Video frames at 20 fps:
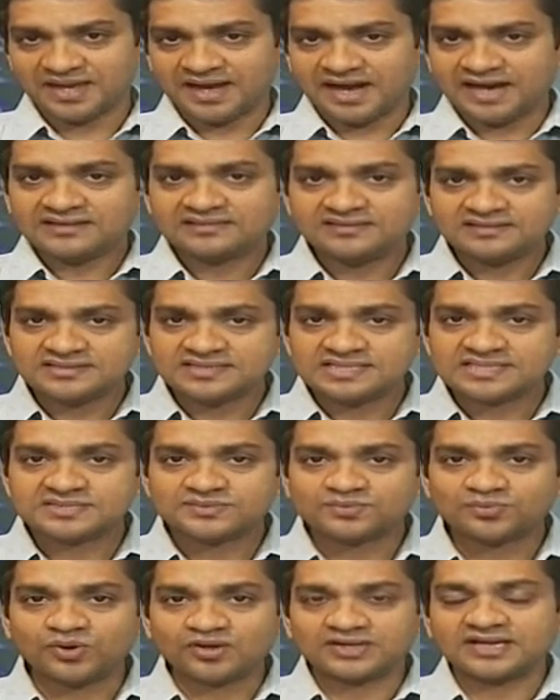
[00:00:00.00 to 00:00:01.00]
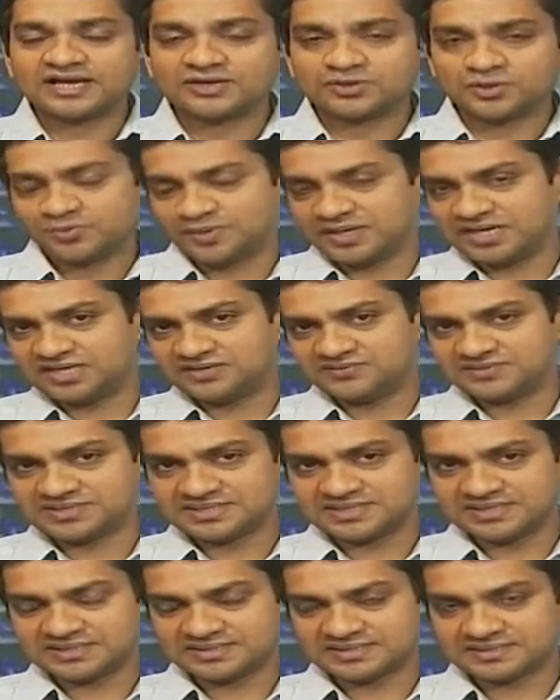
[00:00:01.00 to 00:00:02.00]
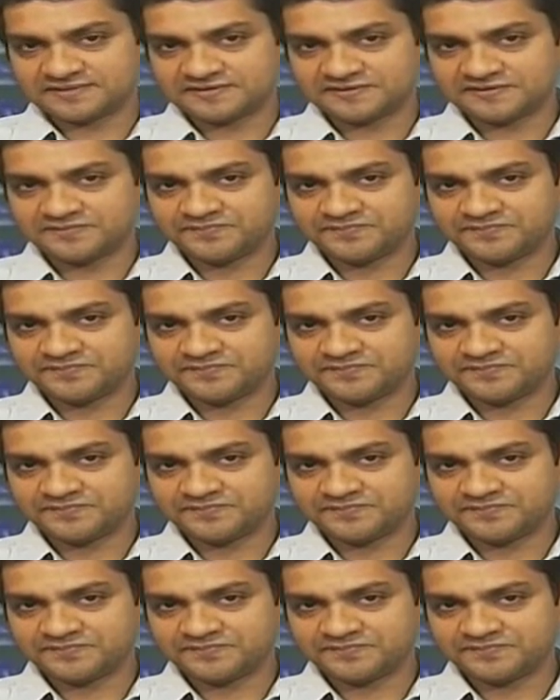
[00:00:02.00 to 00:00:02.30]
and this is what agrobiodiversity is.